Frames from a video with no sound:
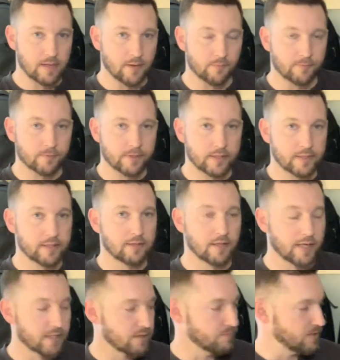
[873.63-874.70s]
I really
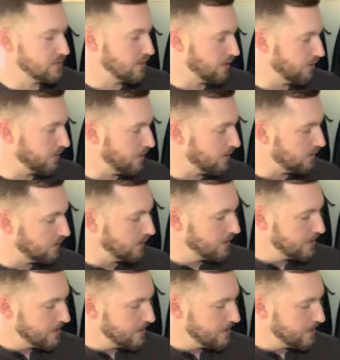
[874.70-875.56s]
like the material.